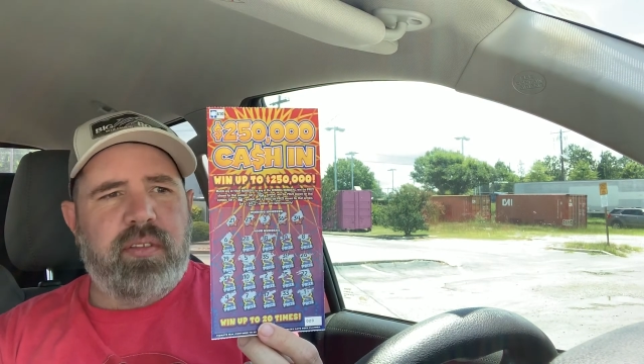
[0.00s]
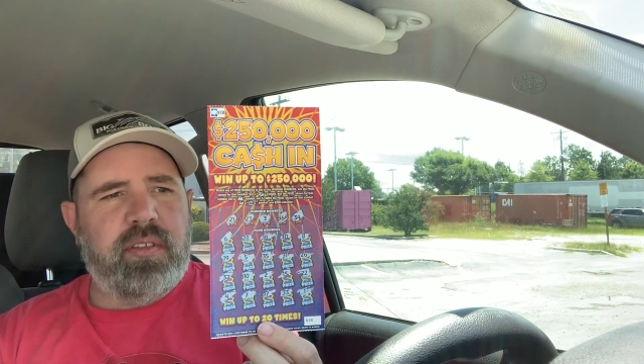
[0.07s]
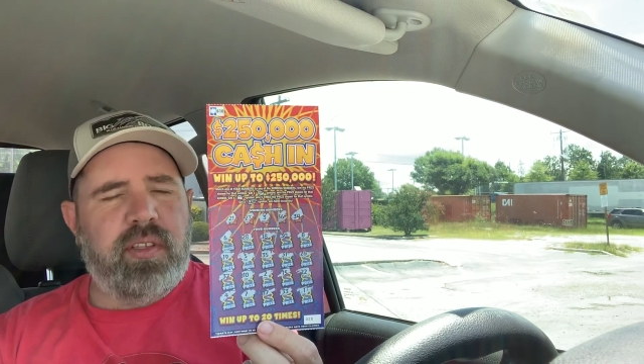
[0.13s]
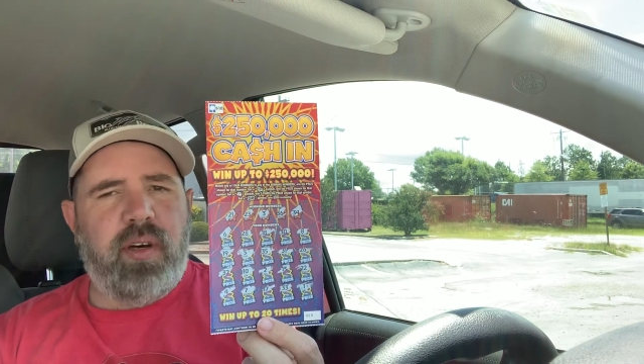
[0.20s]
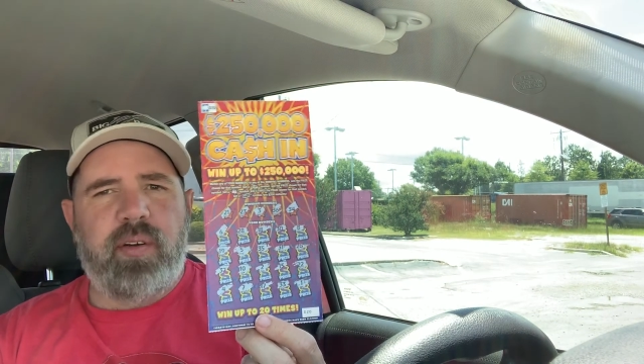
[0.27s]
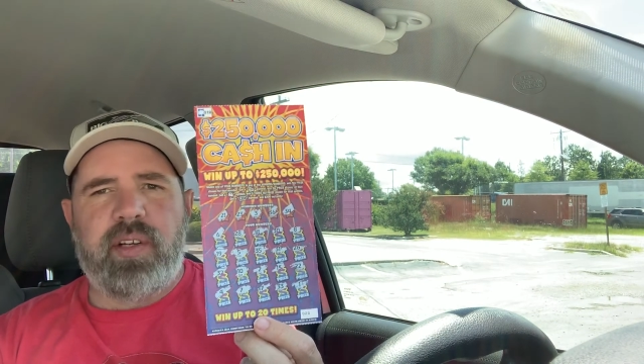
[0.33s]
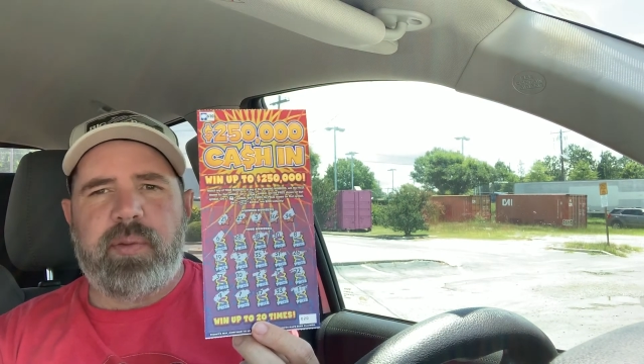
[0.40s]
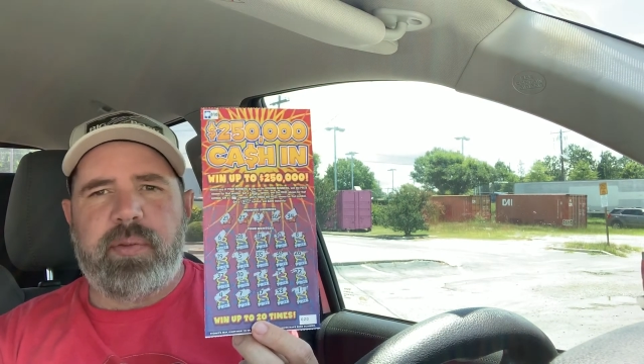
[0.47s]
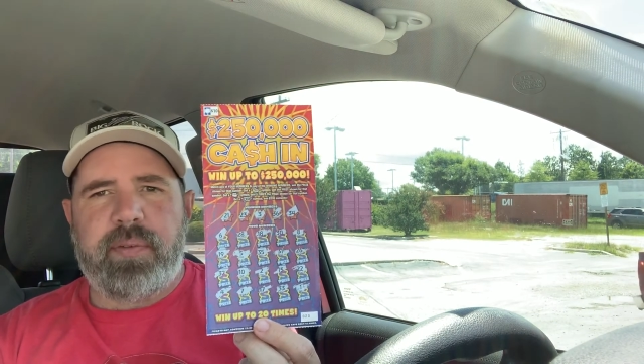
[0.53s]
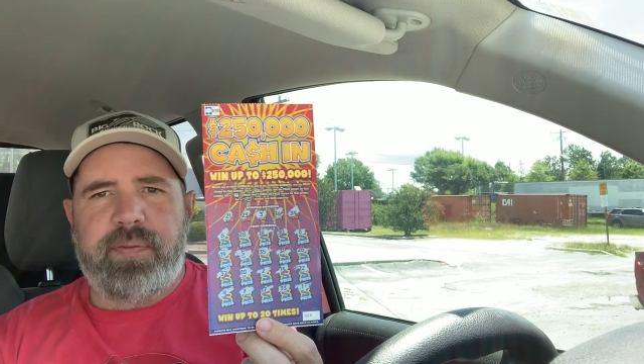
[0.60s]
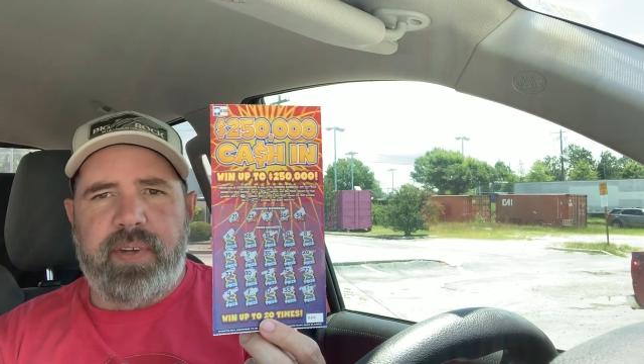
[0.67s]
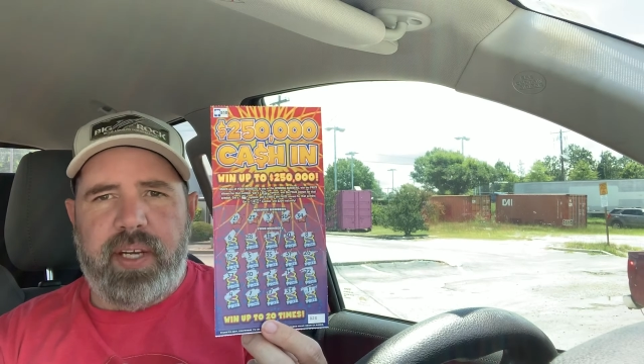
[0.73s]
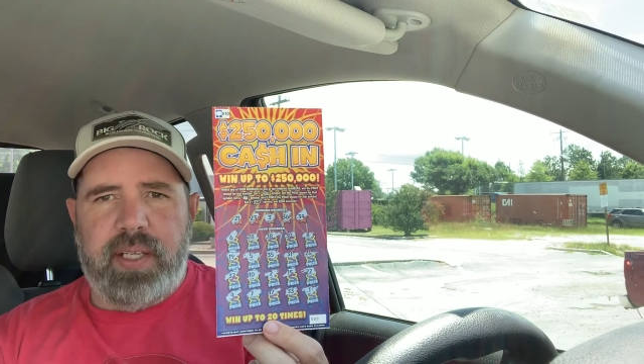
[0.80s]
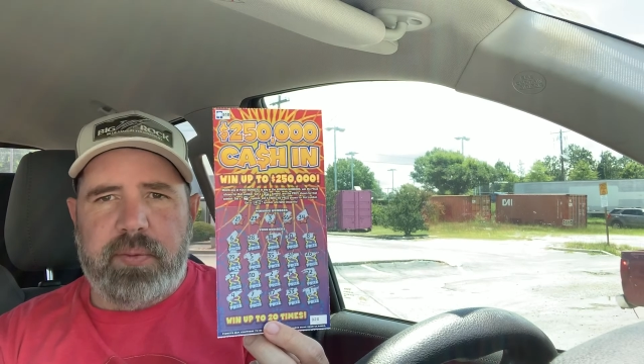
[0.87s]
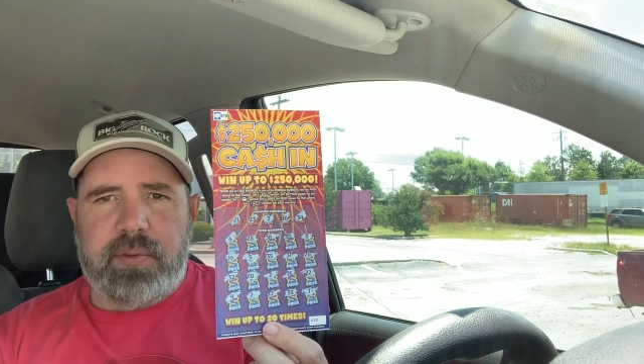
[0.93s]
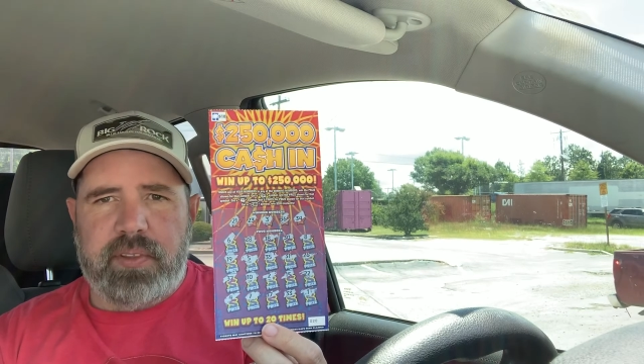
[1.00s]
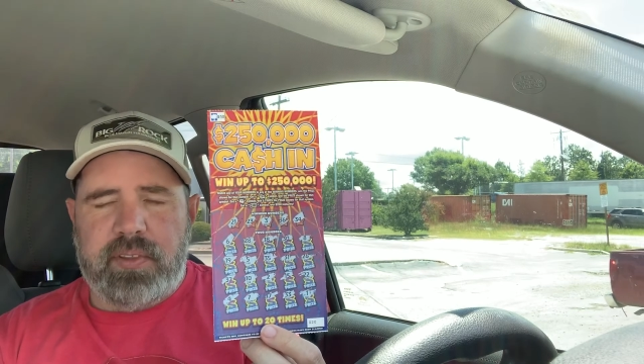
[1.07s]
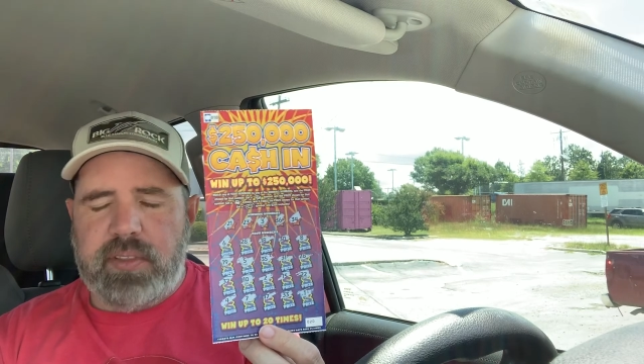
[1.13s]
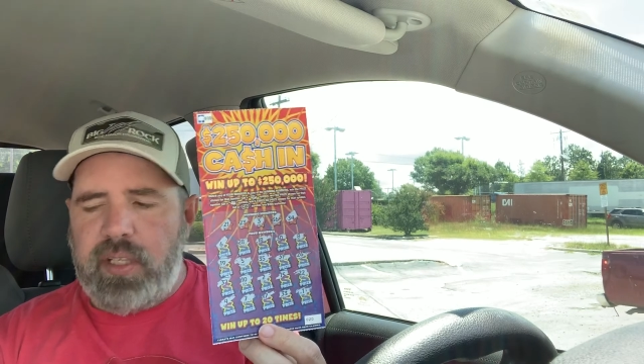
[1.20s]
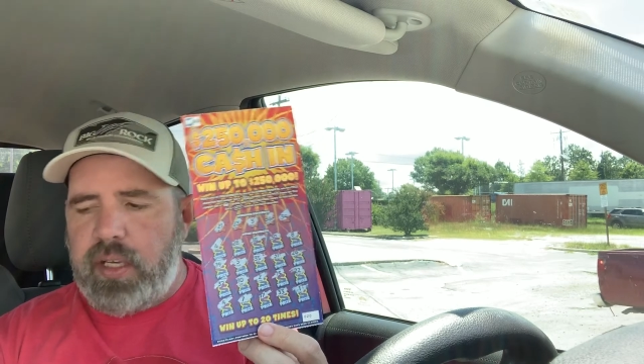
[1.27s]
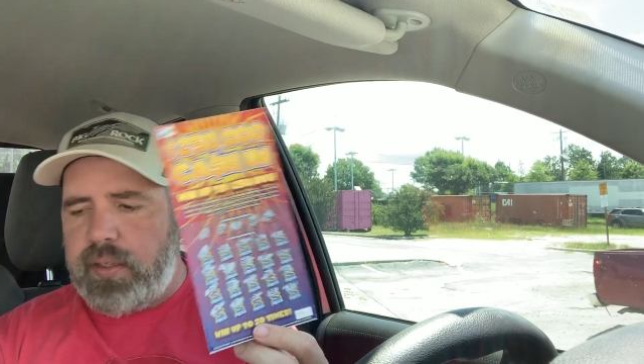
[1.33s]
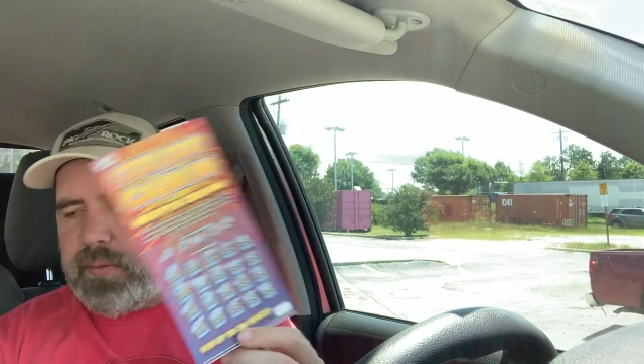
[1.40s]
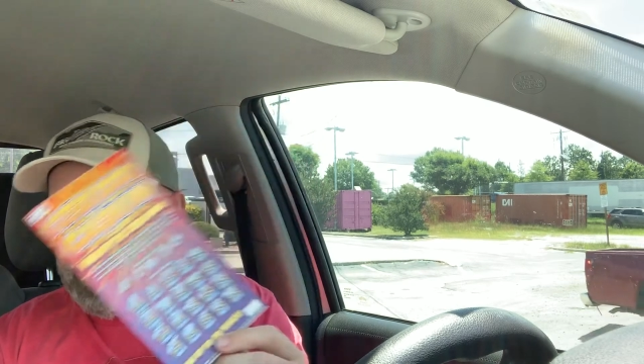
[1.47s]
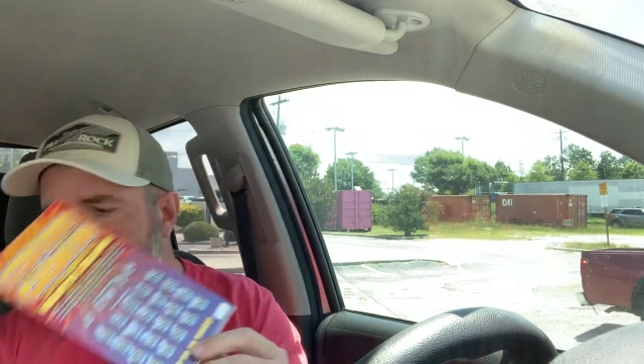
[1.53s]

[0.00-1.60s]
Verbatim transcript: going up in flames looks like.